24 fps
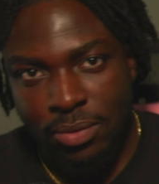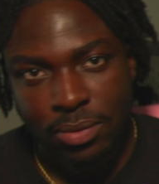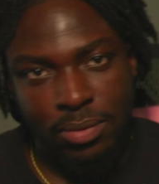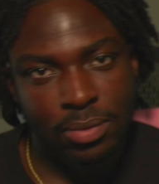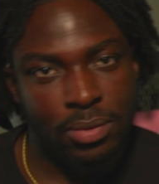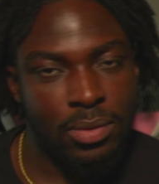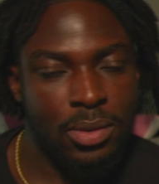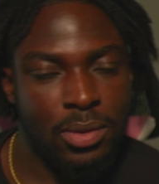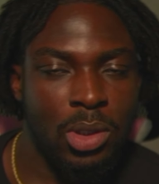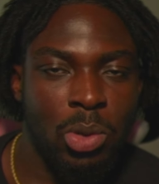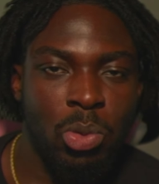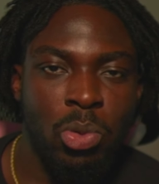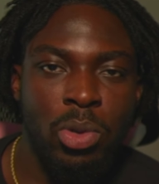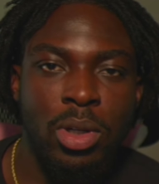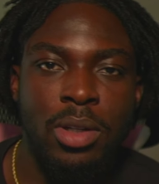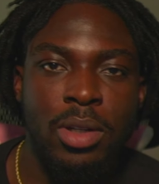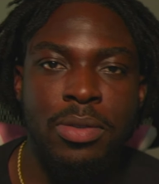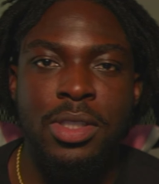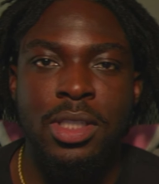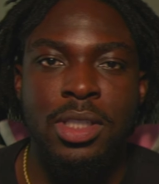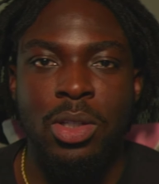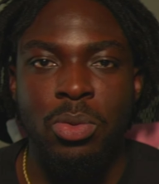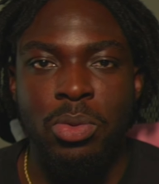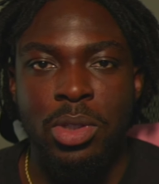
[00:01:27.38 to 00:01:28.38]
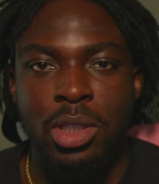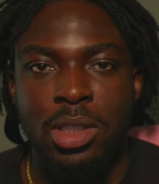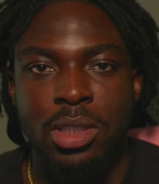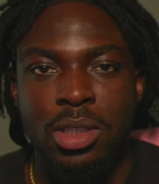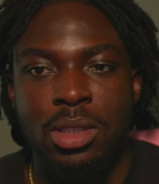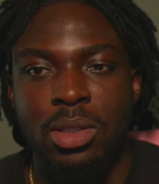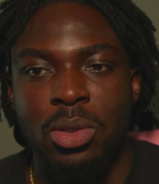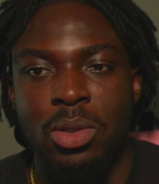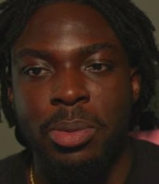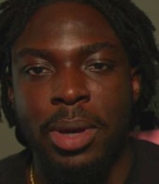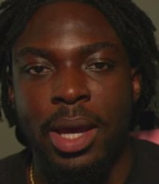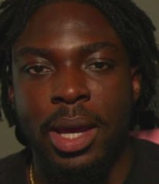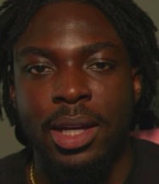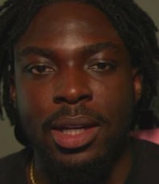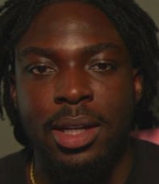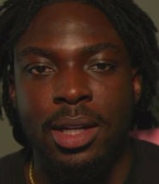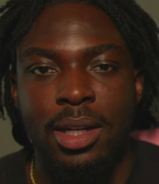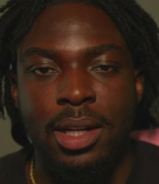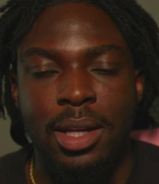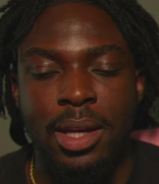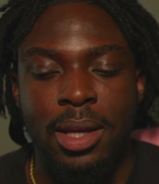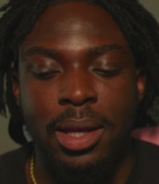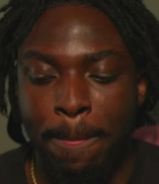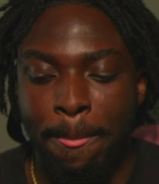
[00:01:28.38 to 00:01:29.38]
rough shit we used to do back in the
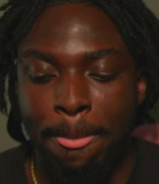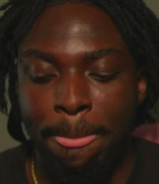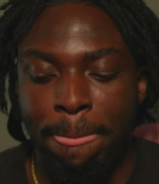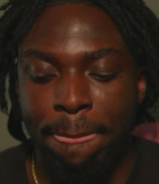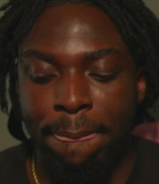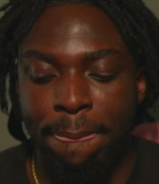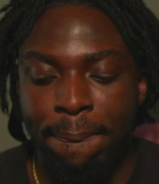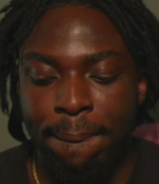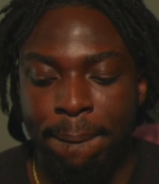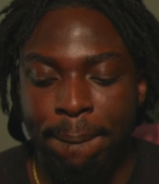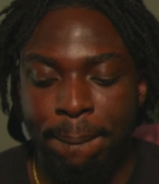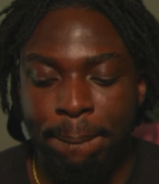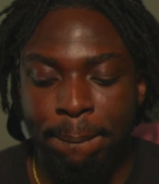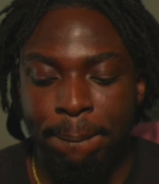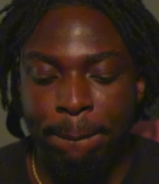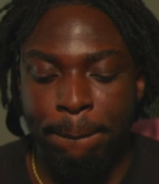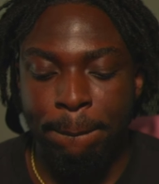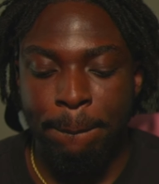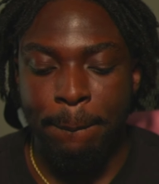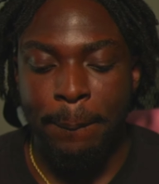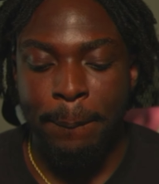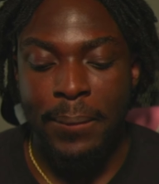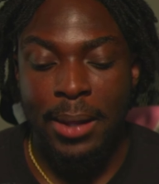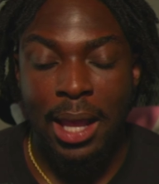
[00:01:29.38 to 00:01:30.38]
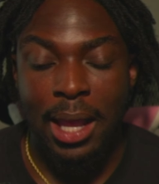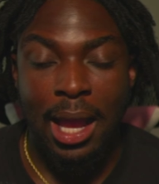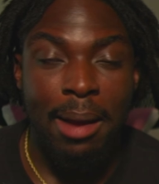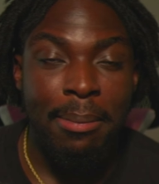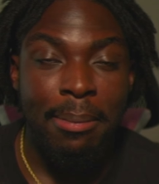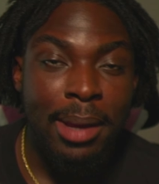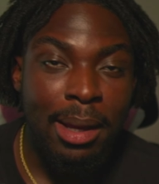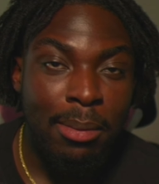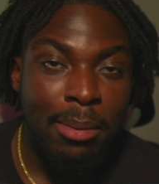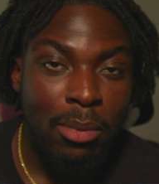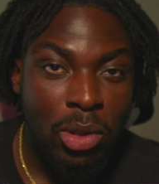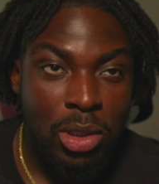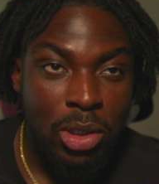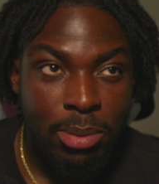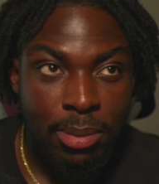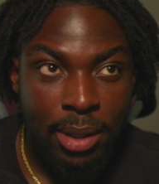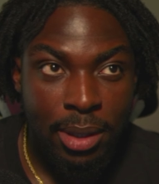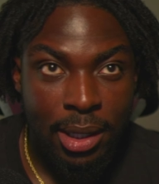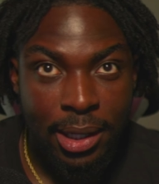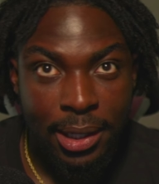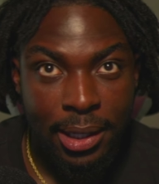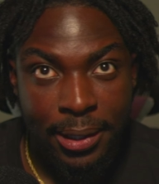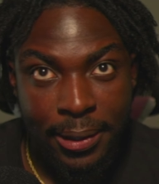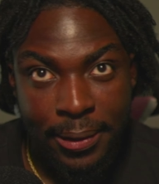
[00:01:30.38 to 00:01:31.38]
day. I make most of my
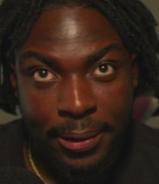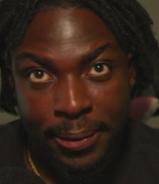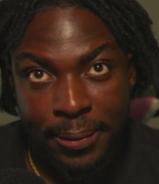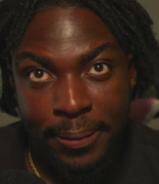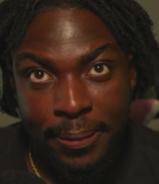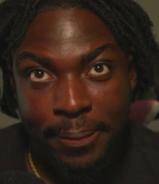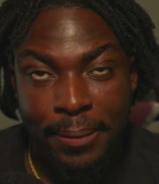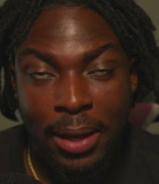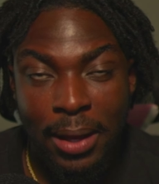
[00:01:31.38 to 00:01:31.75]
income. I